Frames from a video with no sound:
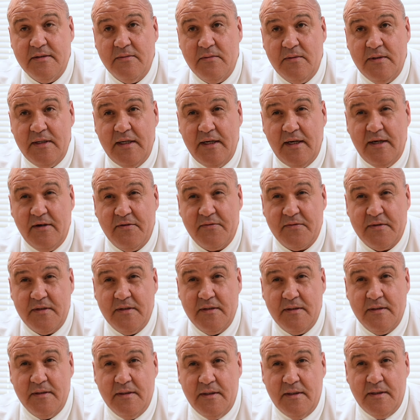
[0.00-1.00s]
that we have
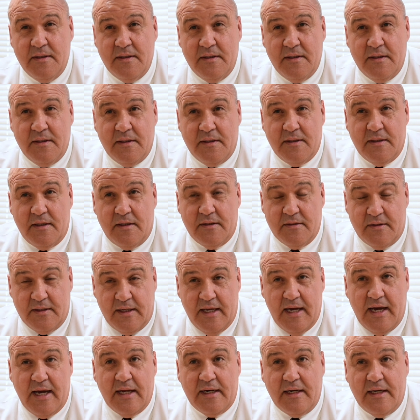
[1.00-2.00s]
to, or the
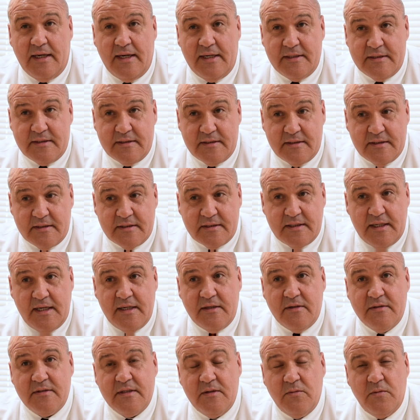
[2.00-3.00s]
guidelines and the
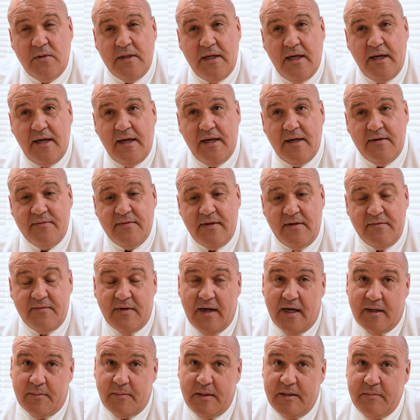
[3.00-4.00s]
standards that we have, they've
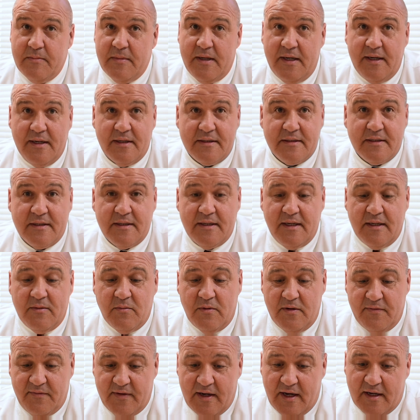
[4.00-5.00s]
got to be met,
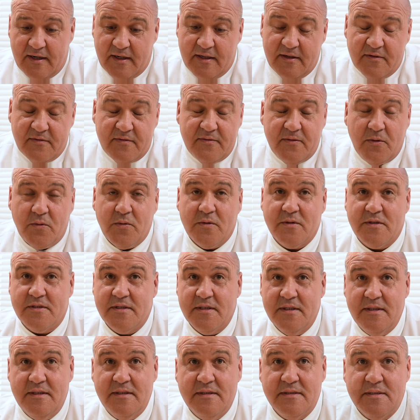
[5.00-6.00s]
and we've got to
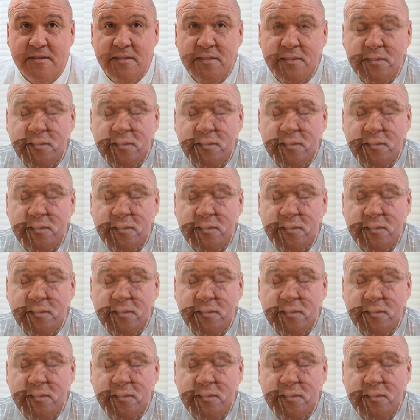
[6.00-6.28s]
enforce these.